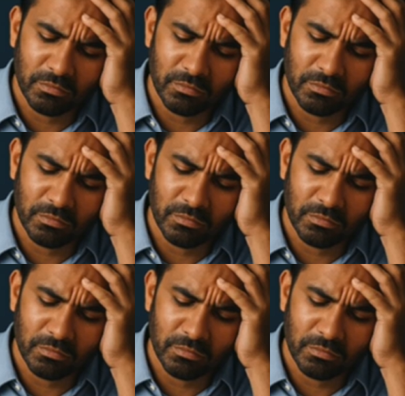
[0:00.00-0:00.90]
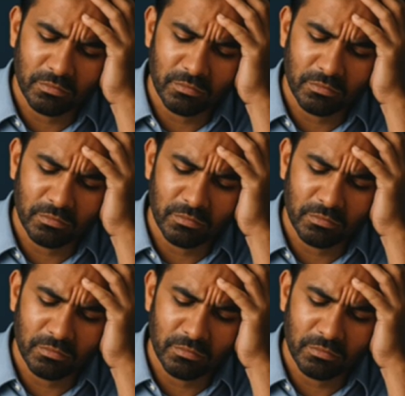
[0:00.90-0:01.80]

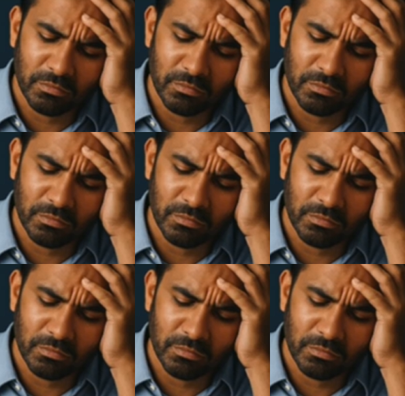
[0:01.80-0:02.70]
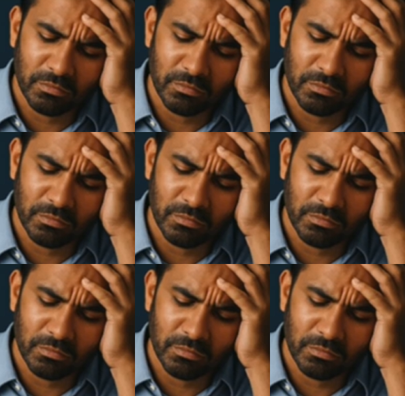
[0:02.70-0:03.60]

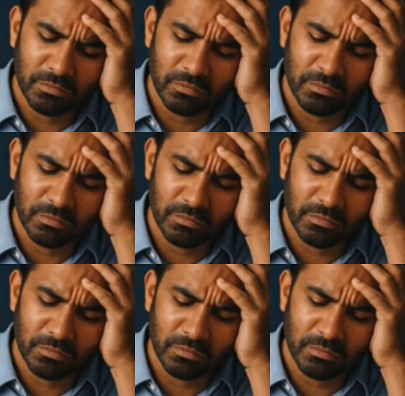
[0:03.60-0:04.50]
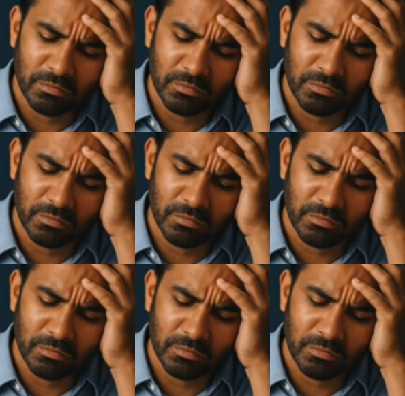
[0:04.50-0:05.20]
(no lip movement)